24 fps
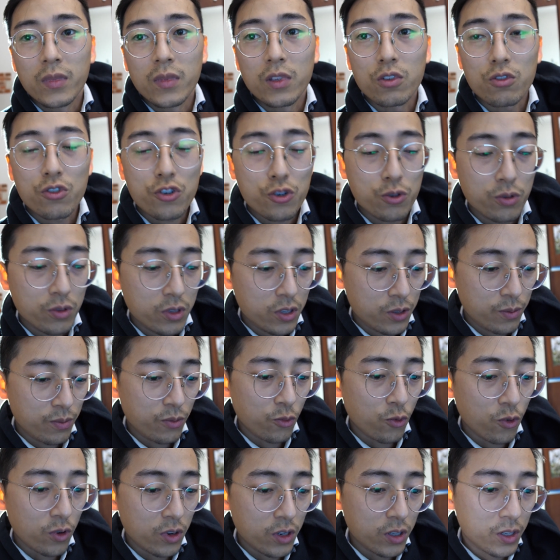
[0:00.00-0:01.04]
shoot
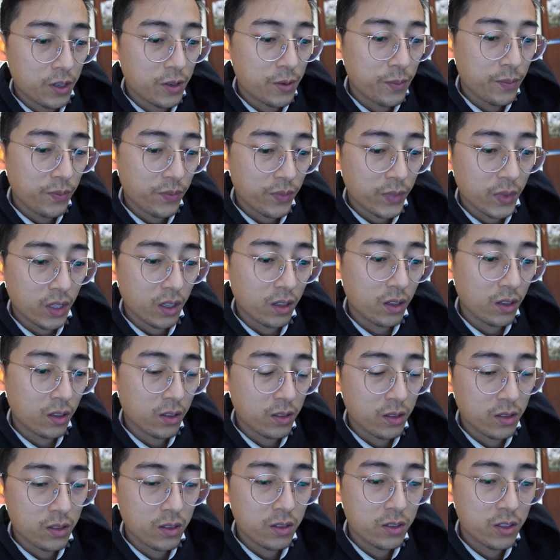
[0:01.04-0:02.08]
more
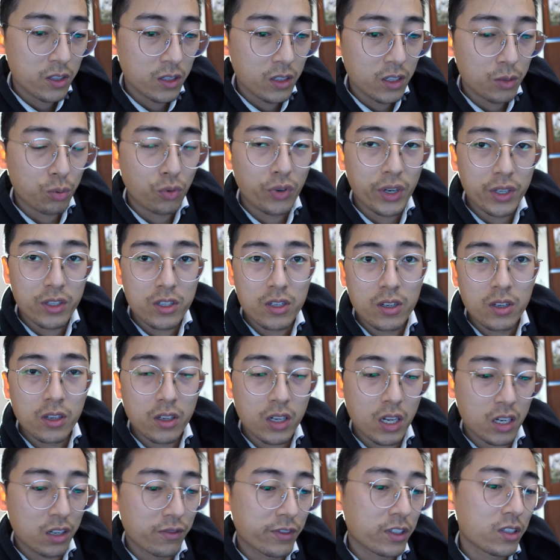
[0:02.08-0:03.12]
deliberate
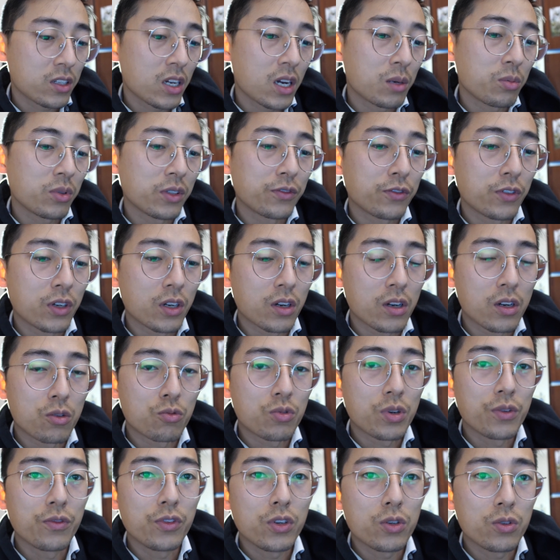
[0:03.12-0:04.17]
kind of type of
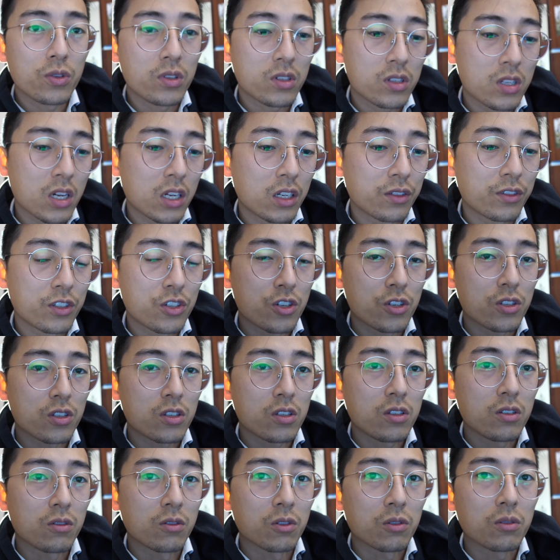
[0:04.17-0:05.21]
review instead of
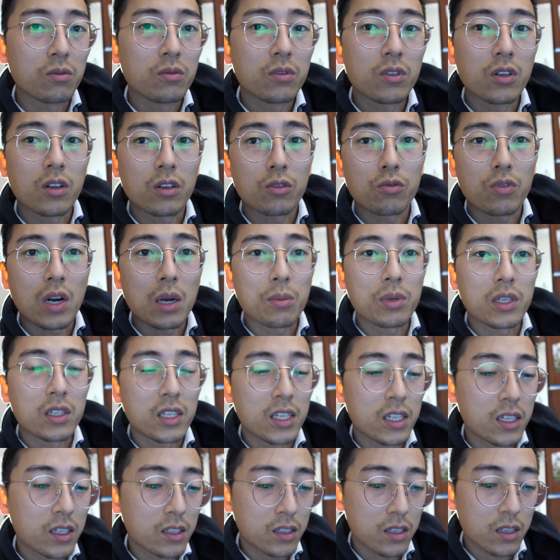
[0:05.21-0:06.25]
just grab a
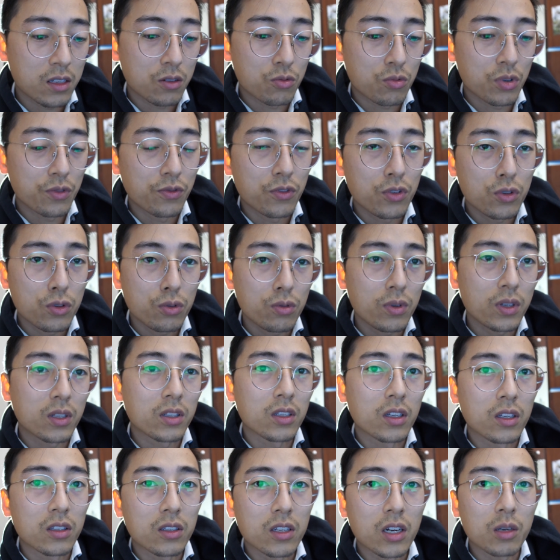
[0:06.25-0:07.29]
lens and a review
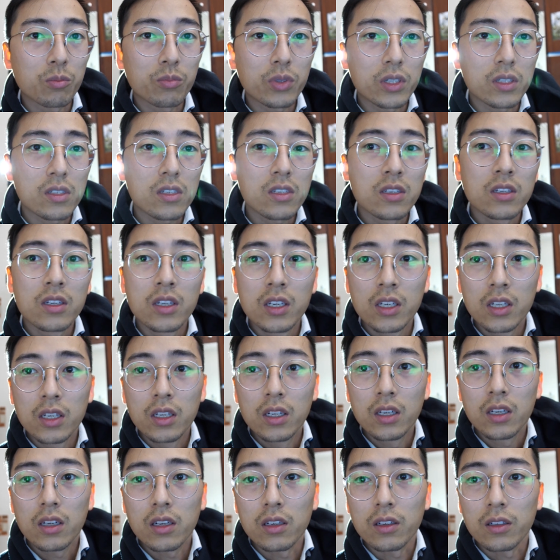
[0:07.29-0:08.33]
and dump it.
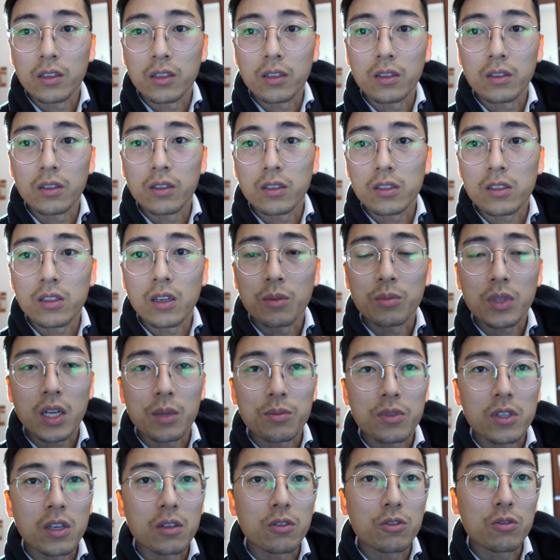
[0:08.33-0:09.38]

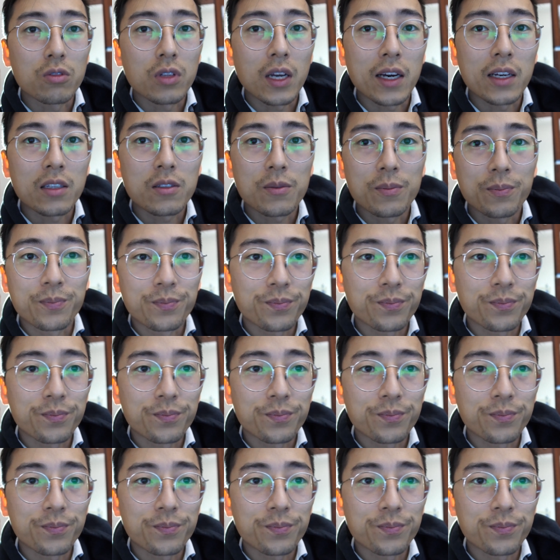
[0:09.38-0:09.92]
Sometimes I do that,